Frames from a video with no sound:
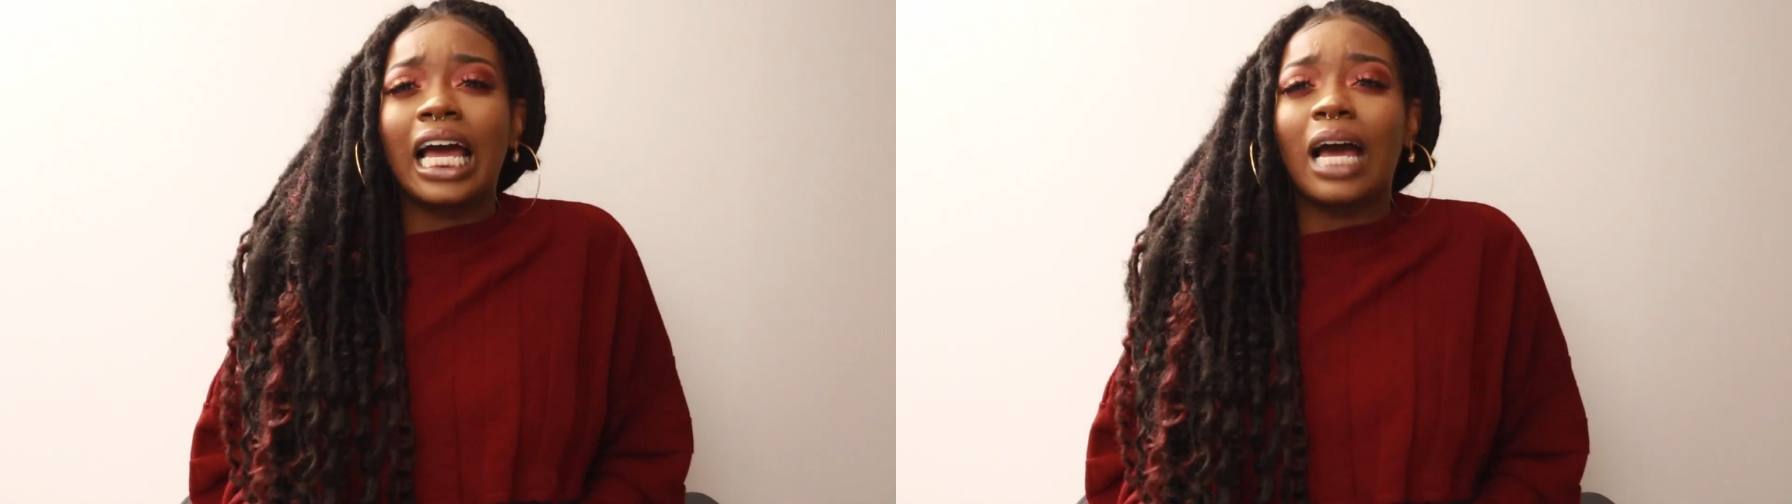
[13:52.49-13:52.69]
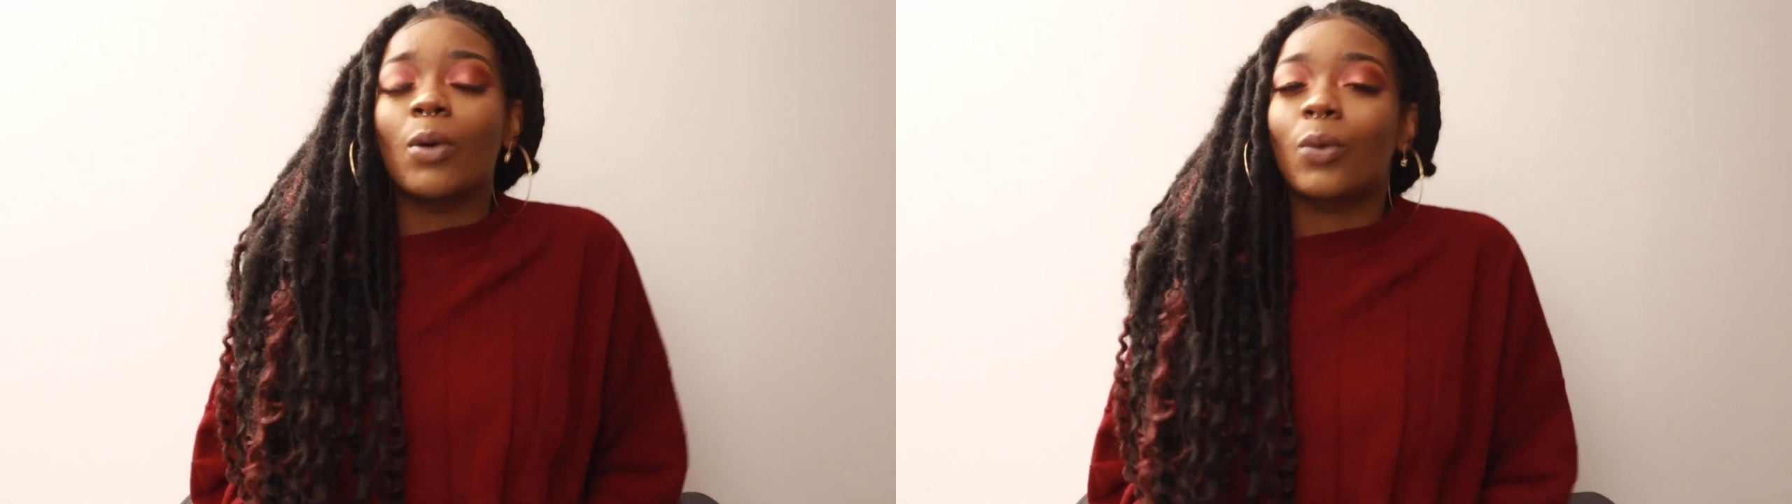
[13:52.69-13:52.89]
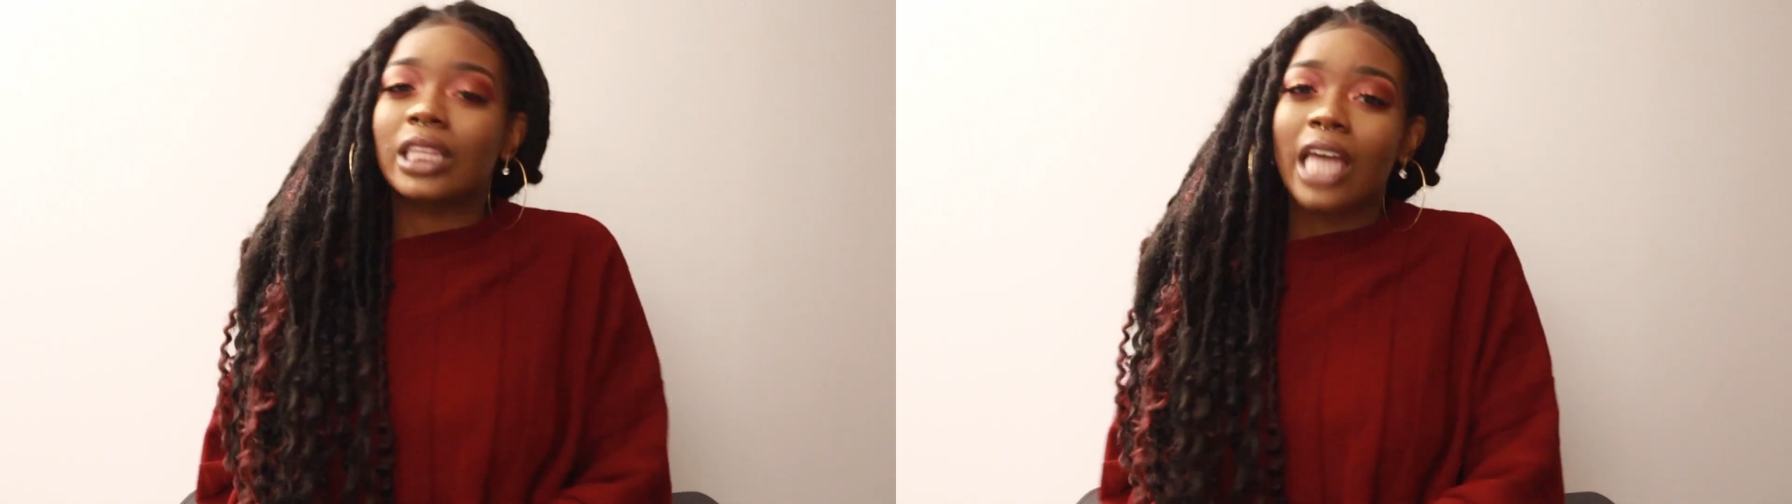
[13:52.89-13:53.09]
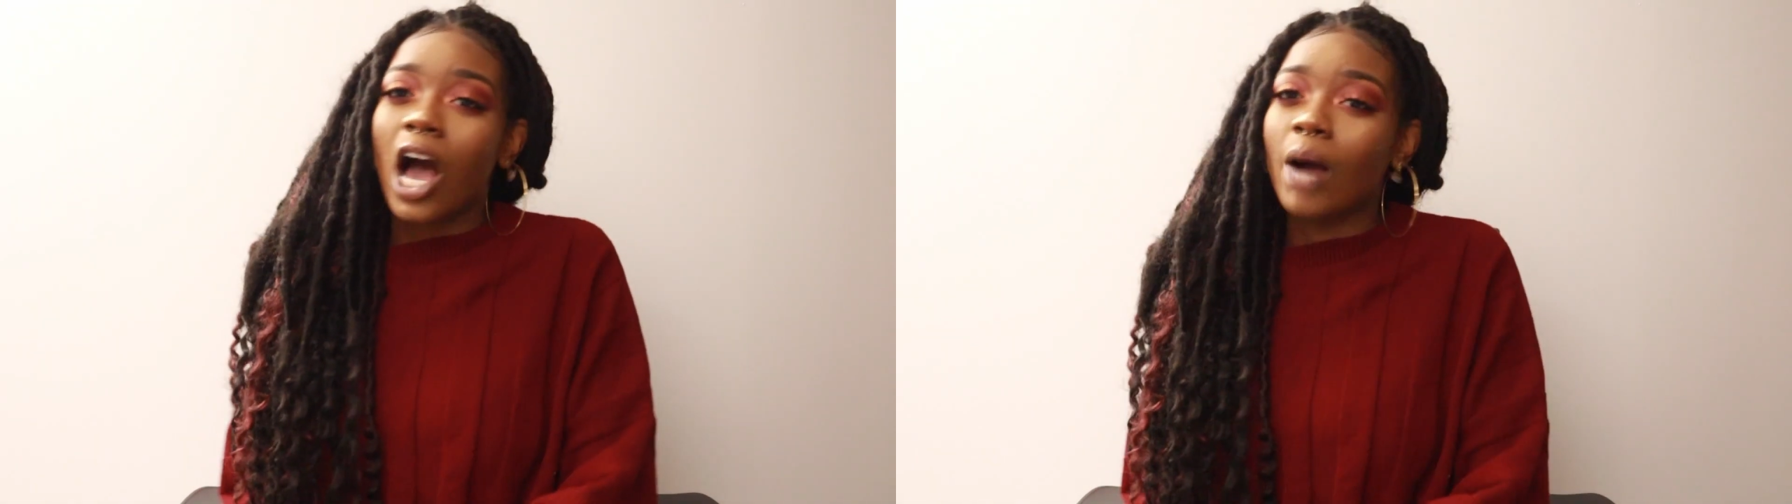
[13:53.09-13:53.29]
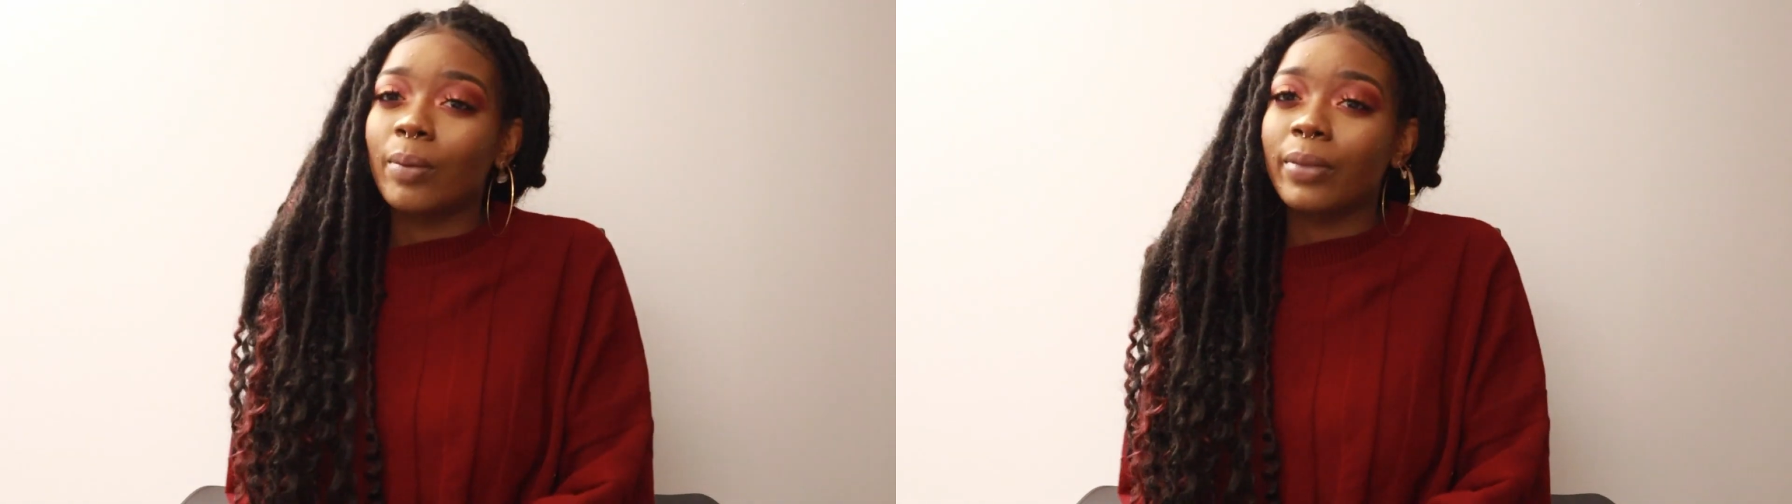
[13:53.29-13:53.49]
but with the
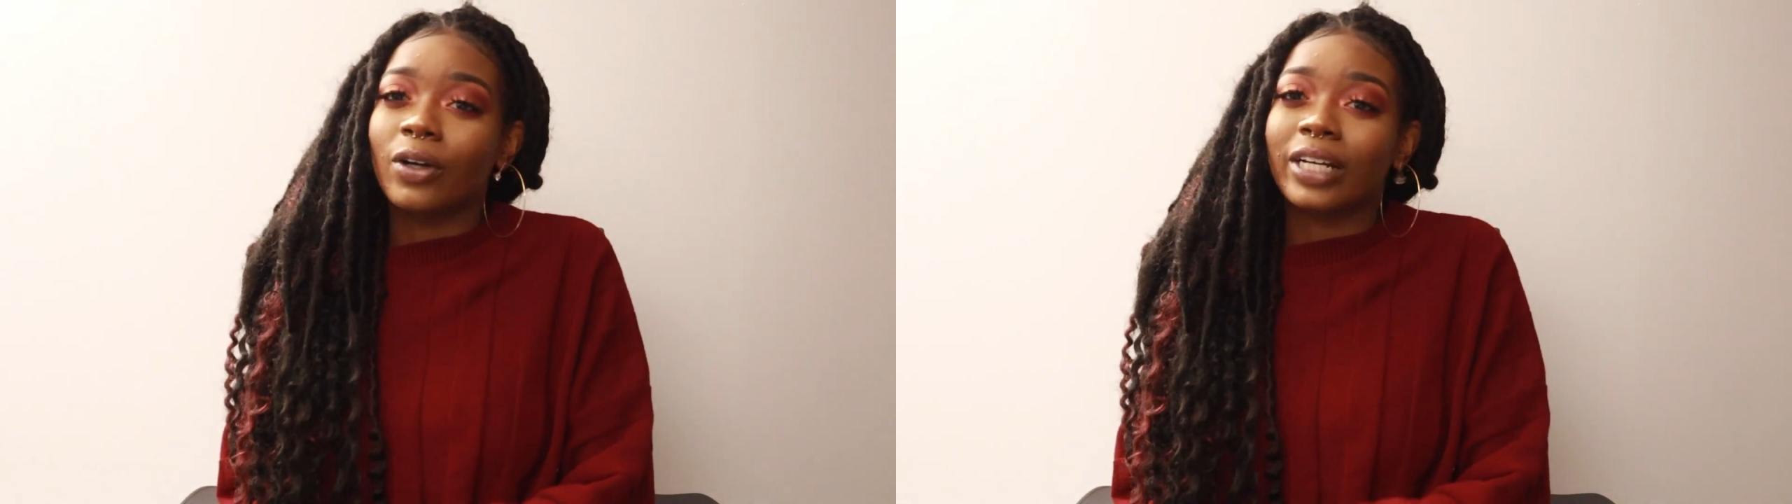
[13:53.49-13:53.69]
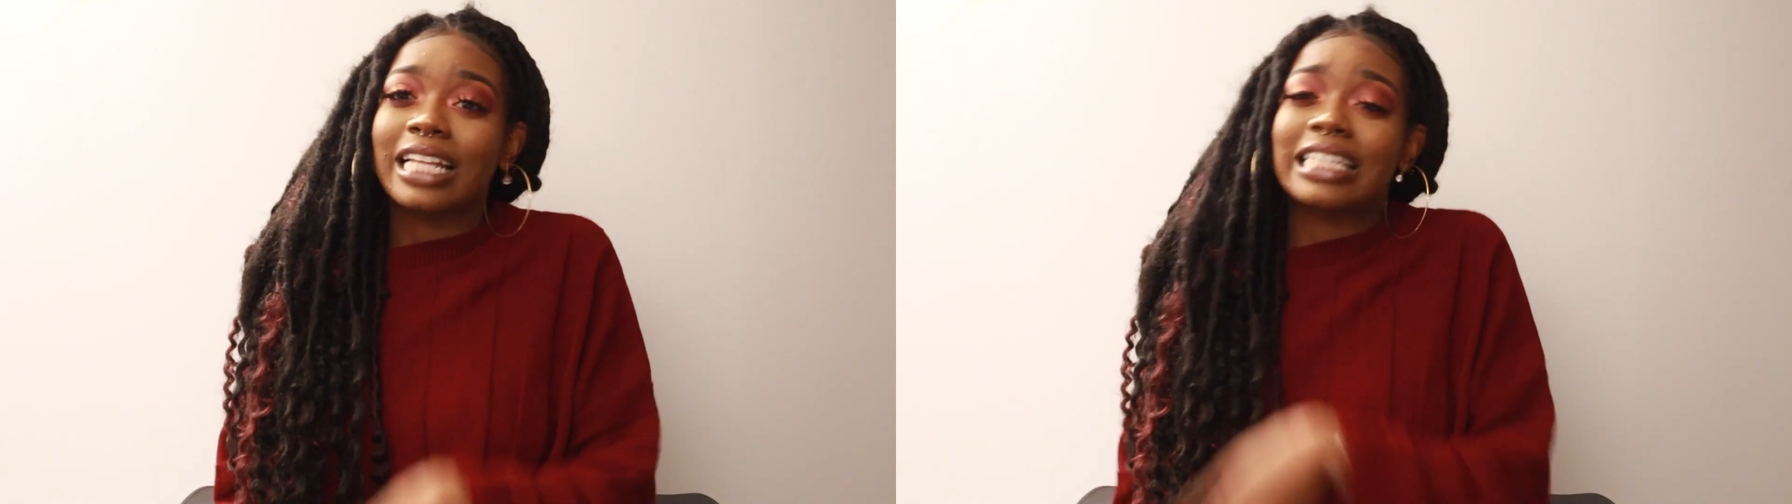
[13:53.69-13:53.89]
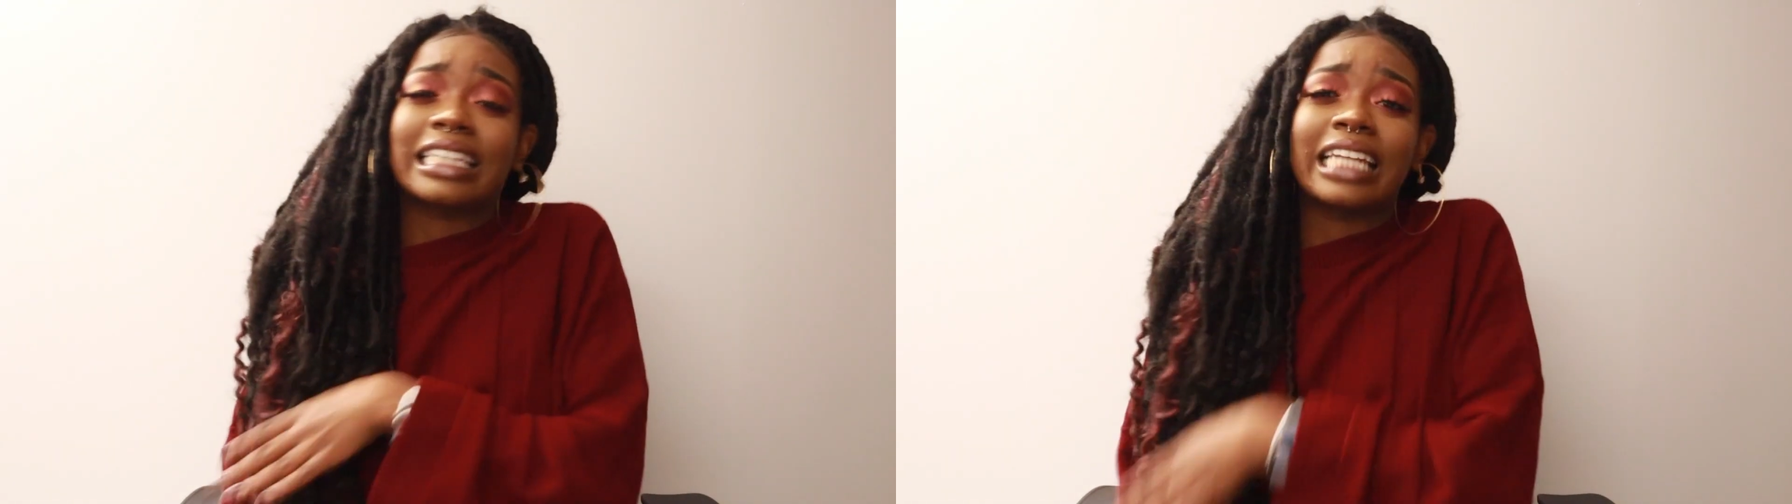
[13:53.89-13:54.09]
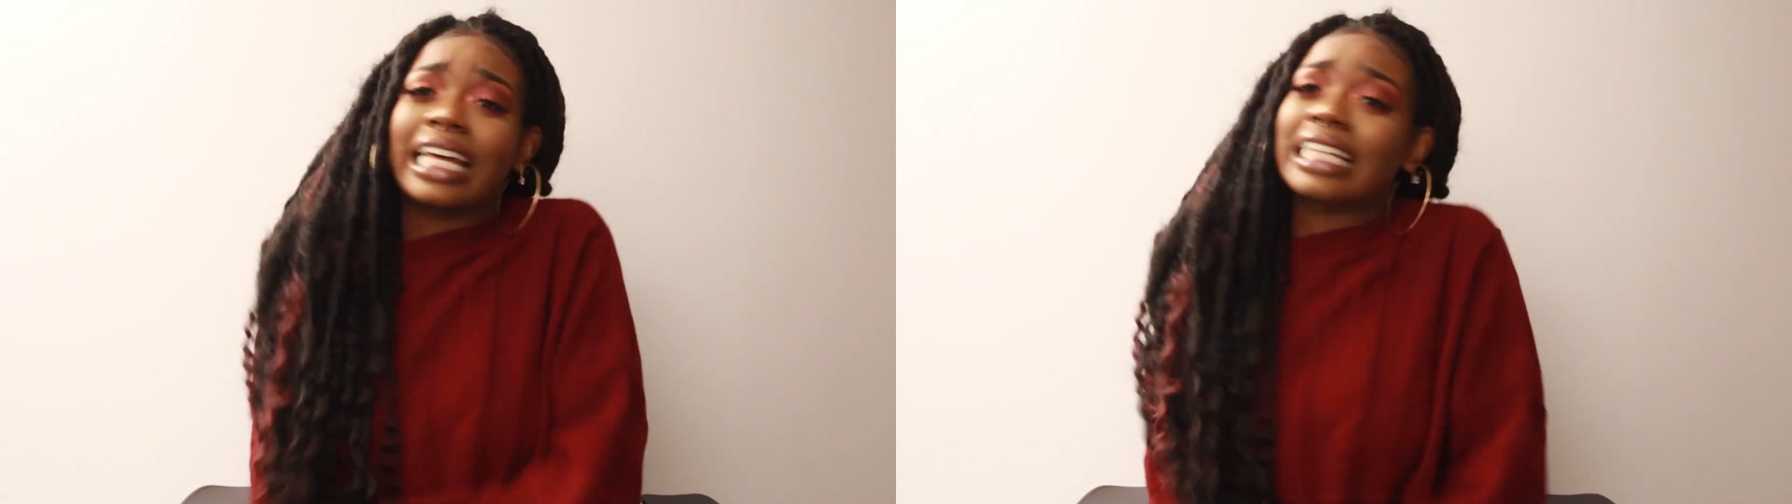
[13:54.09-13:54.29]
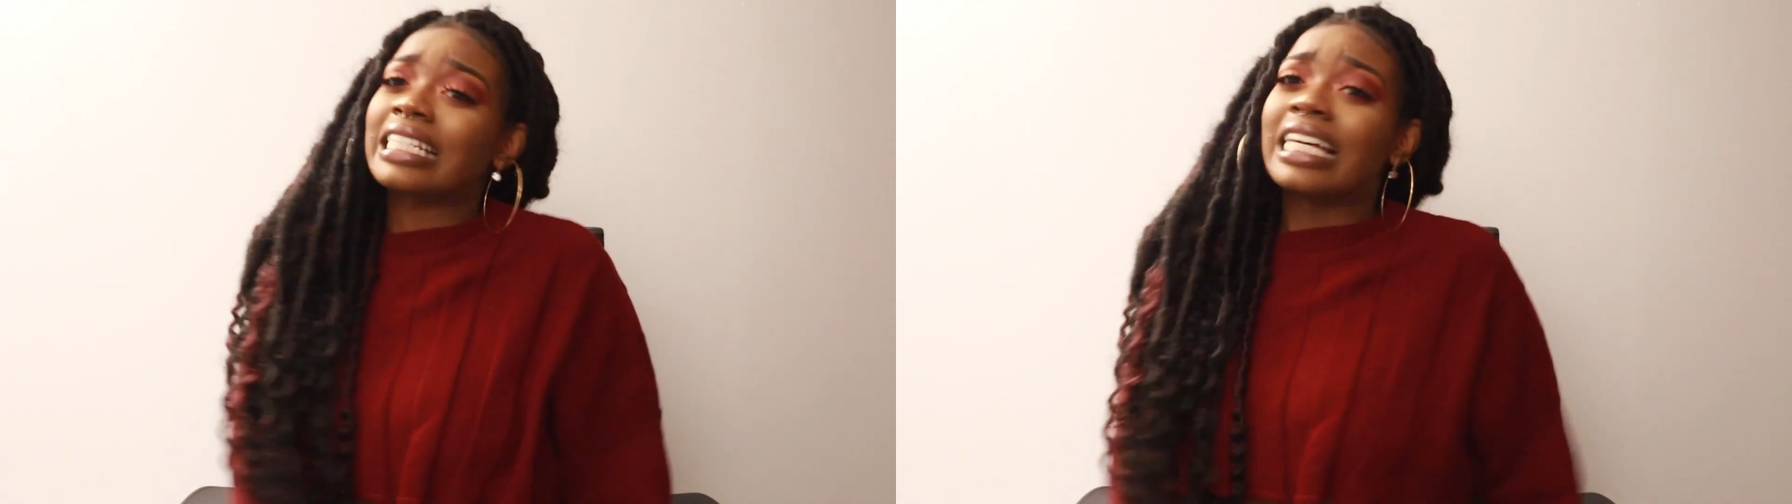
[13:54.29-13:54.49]
almond milk it's
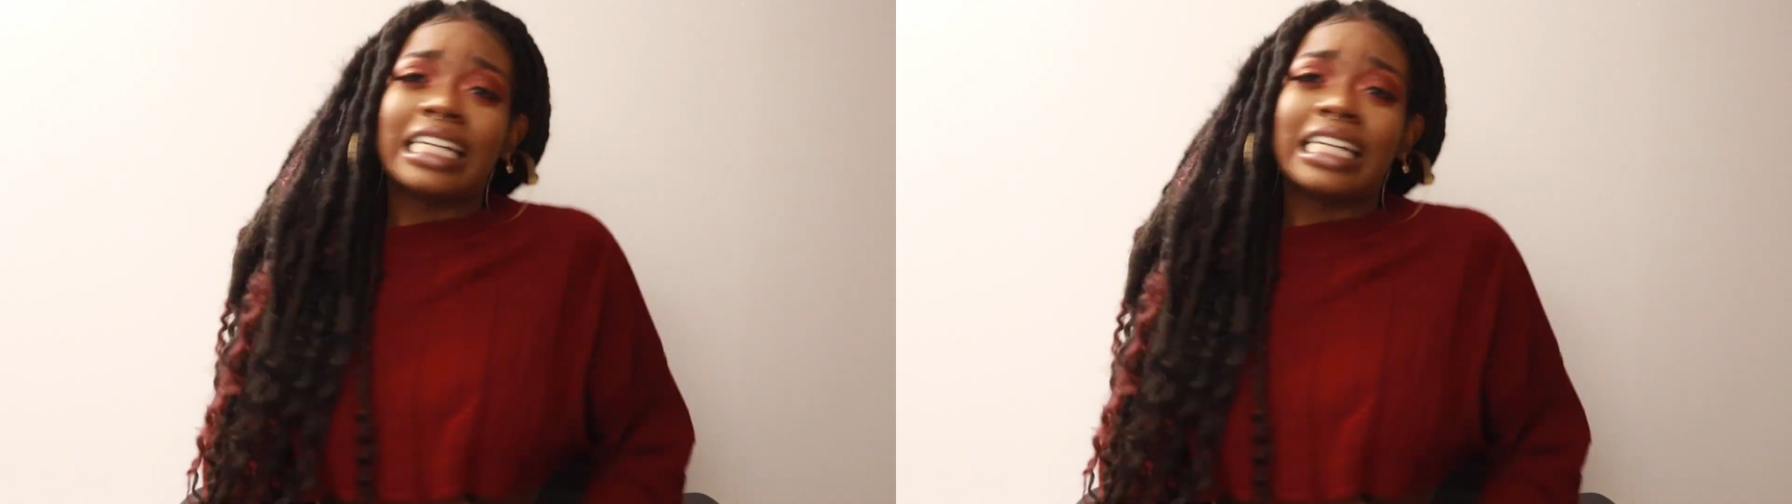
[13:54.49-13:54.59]
less,